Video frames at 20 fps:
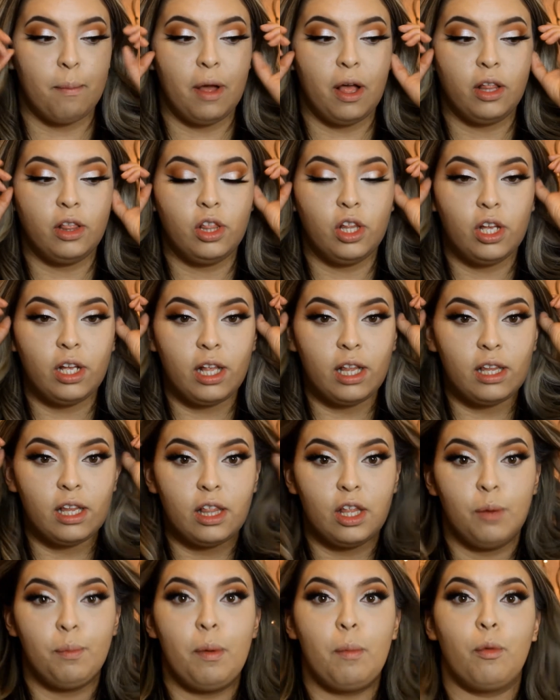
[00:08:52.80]
a look that's a
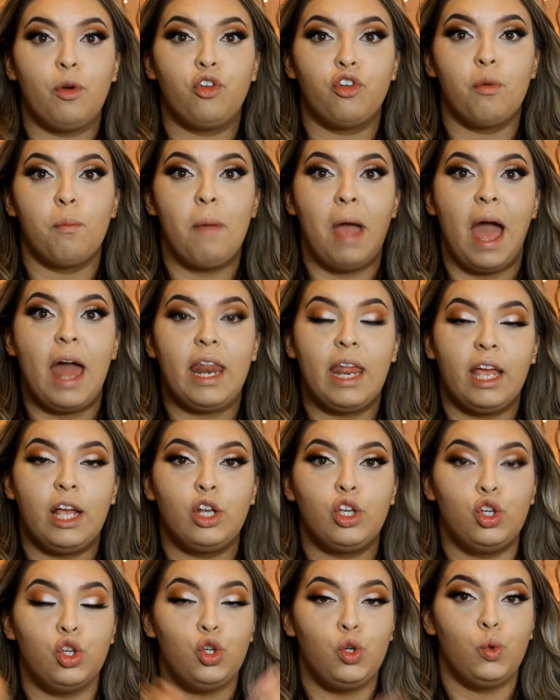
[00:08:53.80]
little bit more
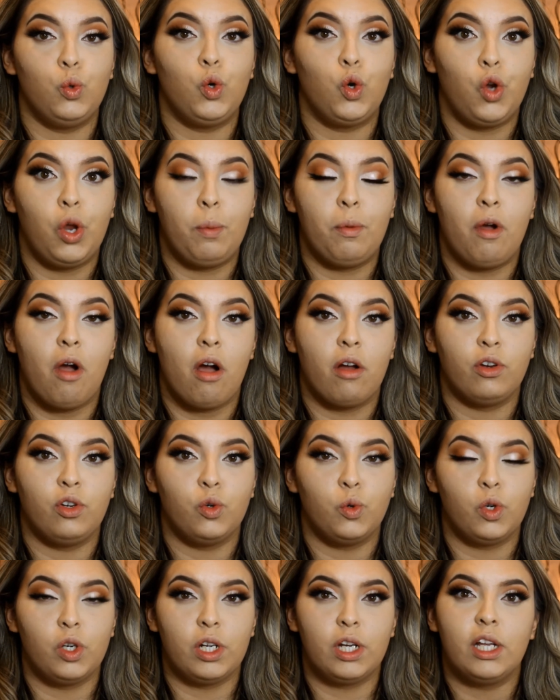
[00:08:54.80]
dramatic to do a cream
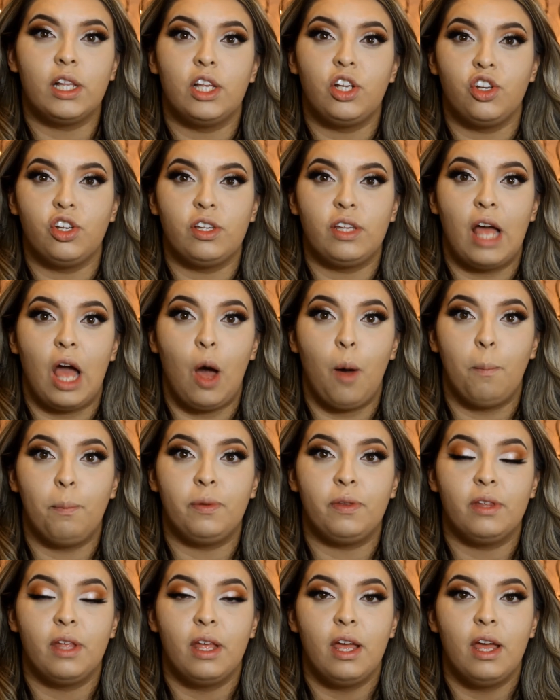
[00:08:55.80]
contour because it just
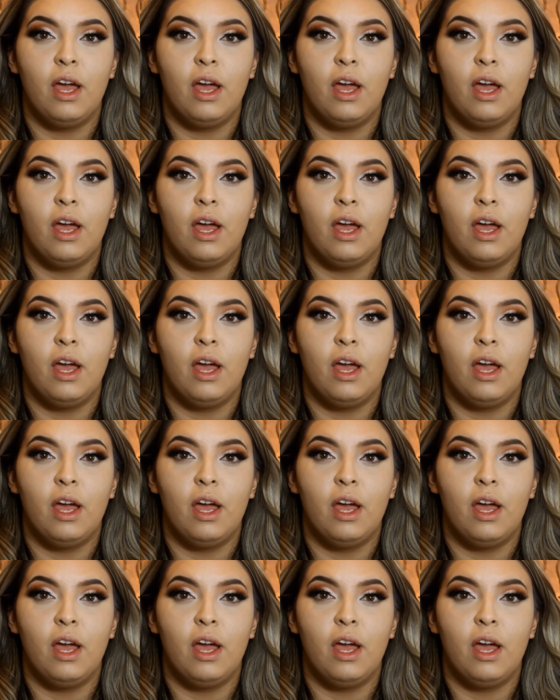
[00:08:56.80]
helps